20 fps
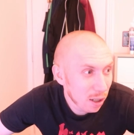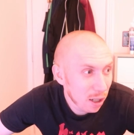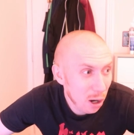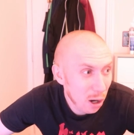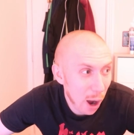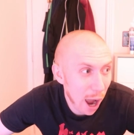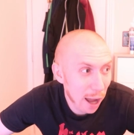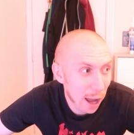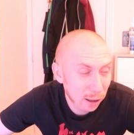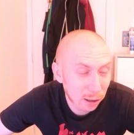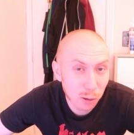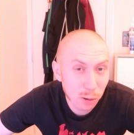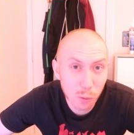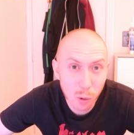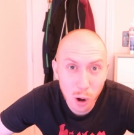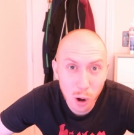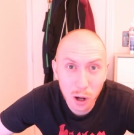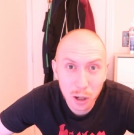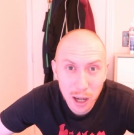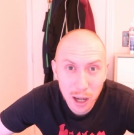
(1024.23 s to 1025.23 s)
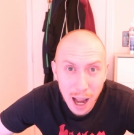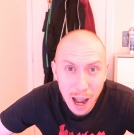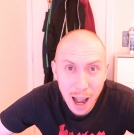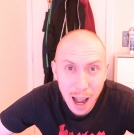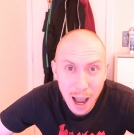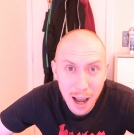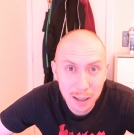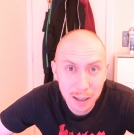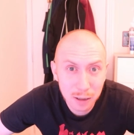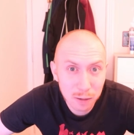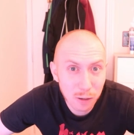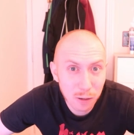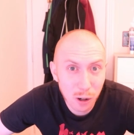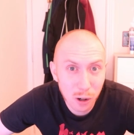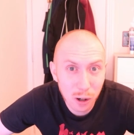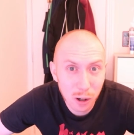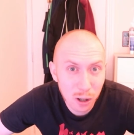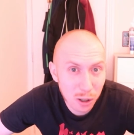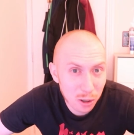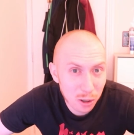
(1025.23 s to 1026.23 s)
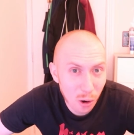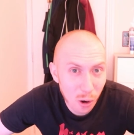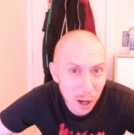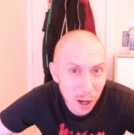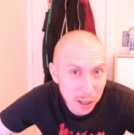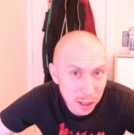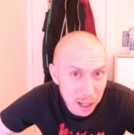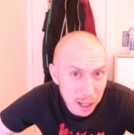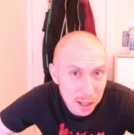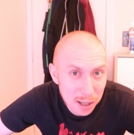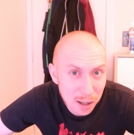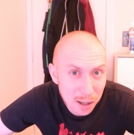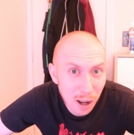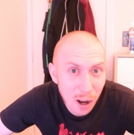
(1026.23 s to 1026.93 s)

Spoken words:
you had to work hard for all this,